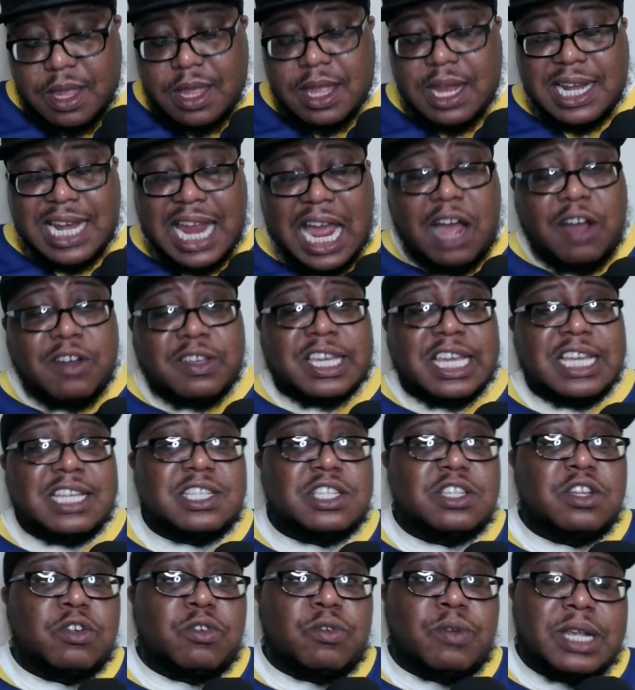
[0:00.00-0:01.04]
Now, against
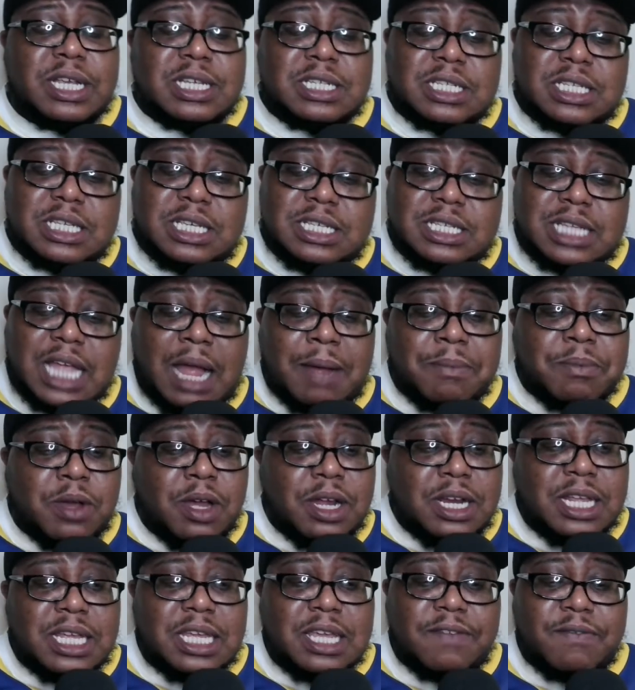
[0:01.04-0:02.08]
the Grizzlies, I'm going
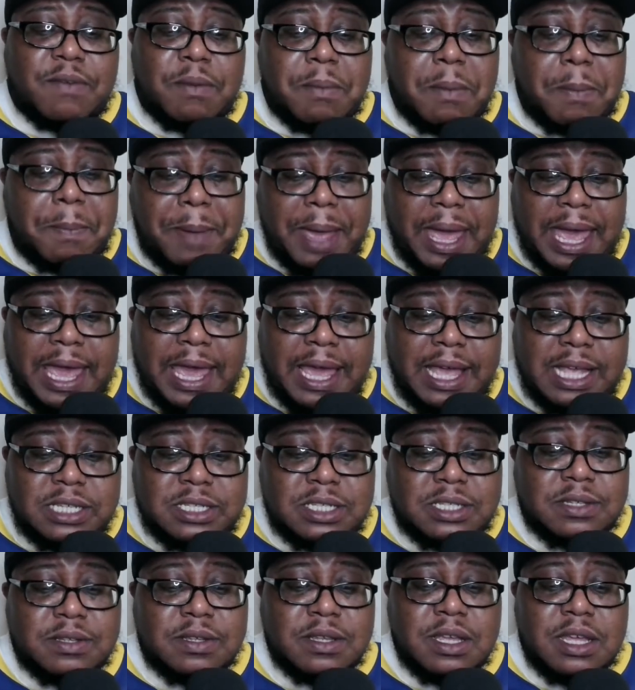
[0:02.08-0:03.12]
to give them a
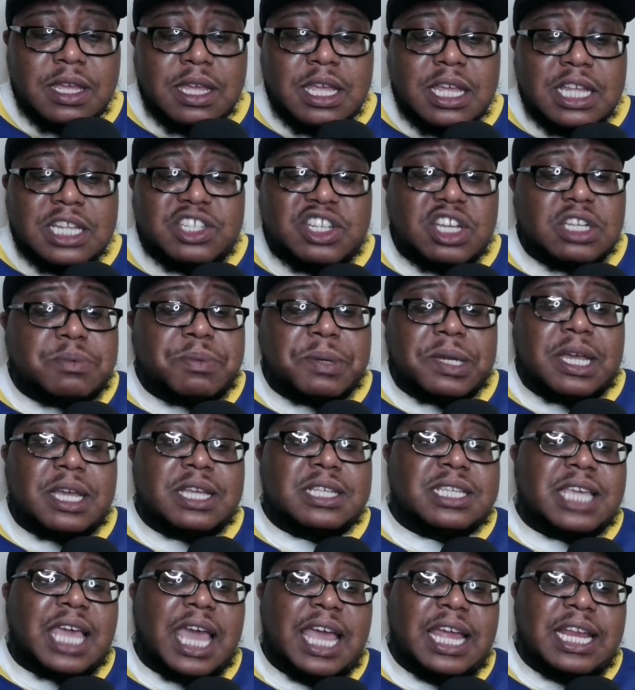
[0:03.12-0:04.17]
pass just because
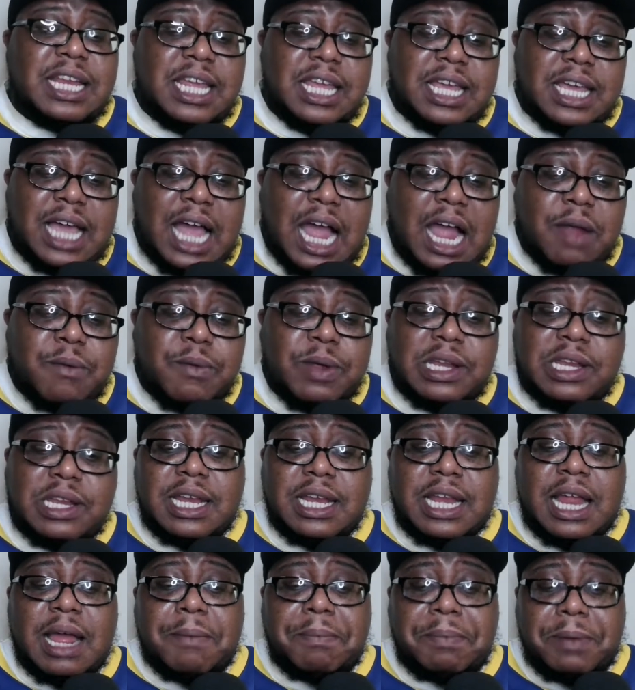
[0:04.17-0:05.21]
KD and Kyrie
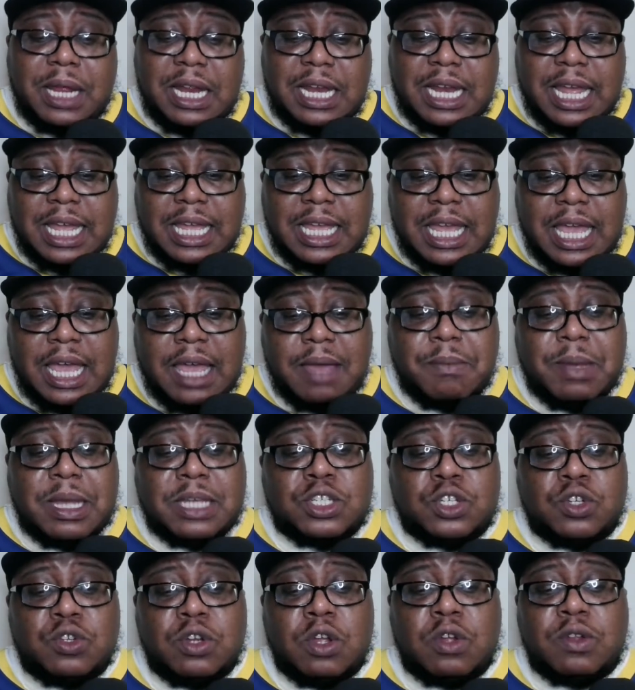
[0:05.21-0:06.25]
not play that game. As
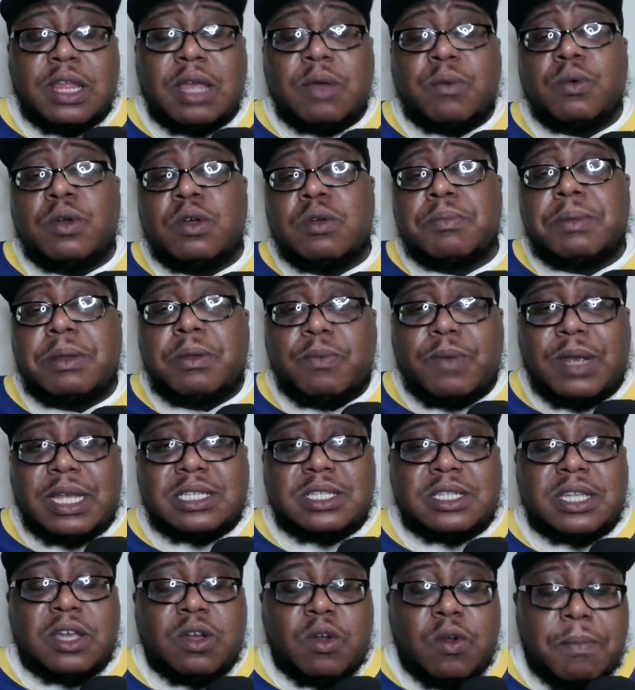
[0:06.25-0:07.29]
you know, they will be
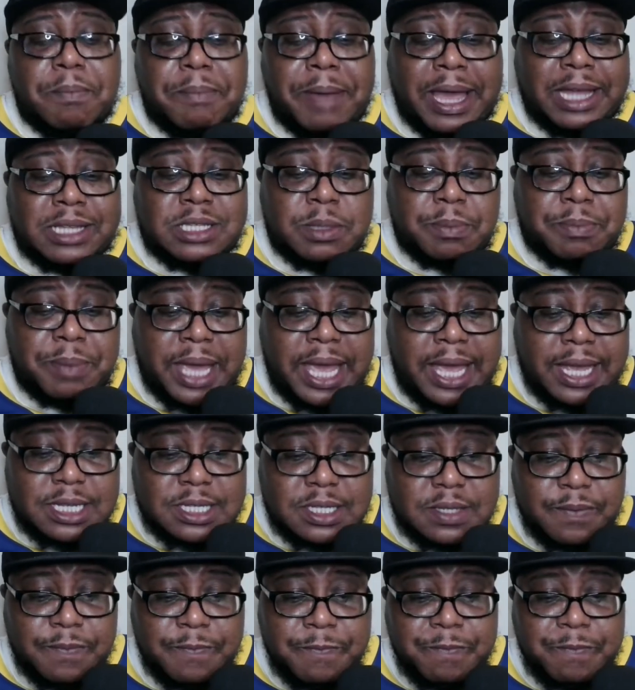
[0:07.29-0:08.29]
resting on back-to-backs.